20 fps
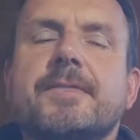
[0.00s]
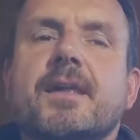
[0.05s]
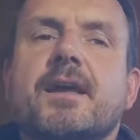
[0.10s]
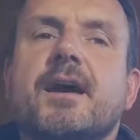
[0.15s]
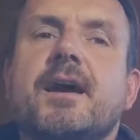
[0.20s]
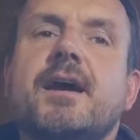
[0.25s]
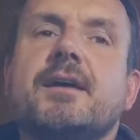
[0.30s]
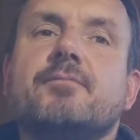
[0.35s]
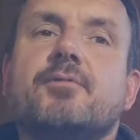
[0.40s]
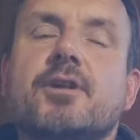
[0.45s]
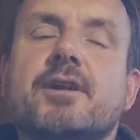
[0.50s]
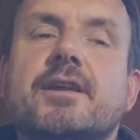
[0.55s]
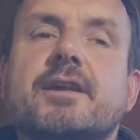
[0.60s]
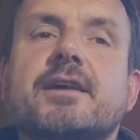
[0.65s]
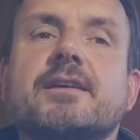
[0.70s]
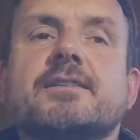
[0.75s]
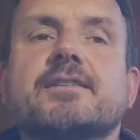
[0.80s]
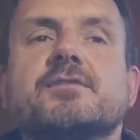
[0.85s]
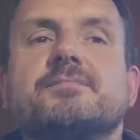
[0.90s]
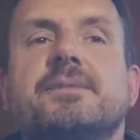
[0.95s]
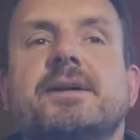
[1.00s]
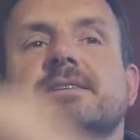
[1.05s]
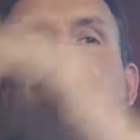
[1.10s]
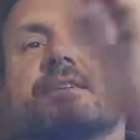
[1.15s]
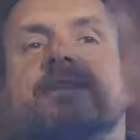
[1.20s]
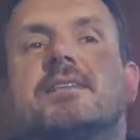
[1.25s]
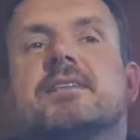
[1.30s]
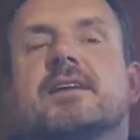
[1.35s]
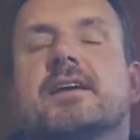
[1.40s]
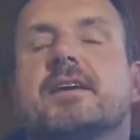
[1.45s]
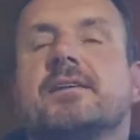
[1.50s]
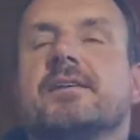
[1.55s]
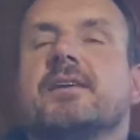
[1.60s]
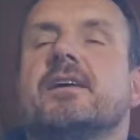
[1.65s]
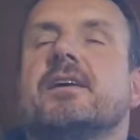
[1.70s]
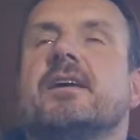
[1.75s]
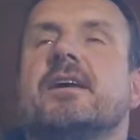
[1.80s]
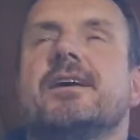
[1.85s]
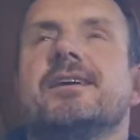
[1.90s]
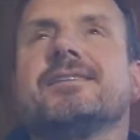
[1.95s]
And what it is basically,
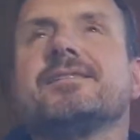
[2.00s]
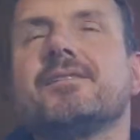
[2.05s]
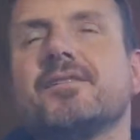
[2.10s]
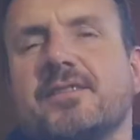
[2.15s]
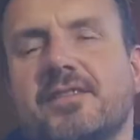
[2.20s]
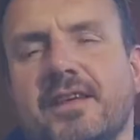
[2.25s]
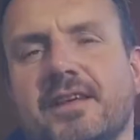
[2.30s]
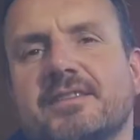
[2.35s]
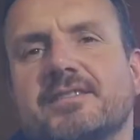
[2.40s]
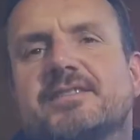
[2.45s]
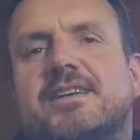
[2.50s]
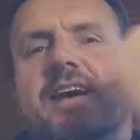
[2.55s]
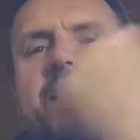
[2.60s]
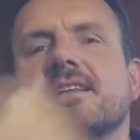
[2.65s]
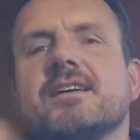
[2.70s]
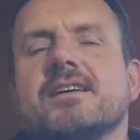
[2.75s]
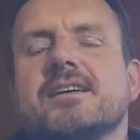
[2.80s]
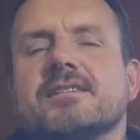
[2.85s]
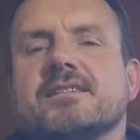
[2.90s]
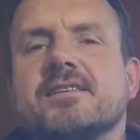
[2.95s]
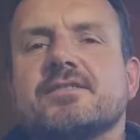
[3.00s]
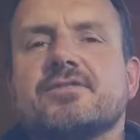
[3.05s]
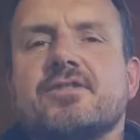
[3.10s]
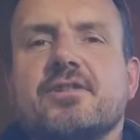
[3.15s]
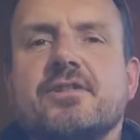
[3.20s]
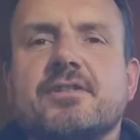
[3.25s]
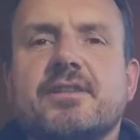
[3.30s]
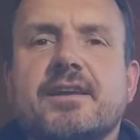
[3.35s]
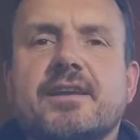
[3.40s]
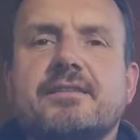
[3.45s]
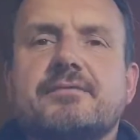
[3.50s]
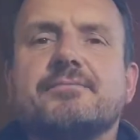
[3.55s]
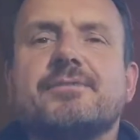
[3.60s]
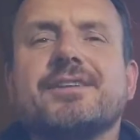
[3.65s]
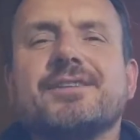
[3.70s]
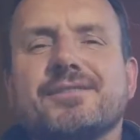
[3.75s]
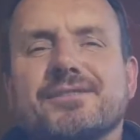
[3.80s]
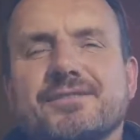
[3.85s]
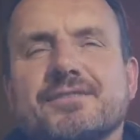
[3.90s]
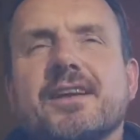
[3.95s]
they sell it as a sort. They
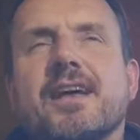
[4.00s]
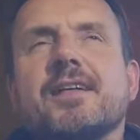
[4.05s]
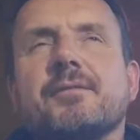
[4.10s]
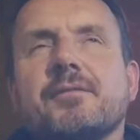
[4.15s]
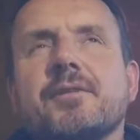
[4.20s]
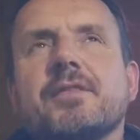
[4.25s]
don't sell it. Well,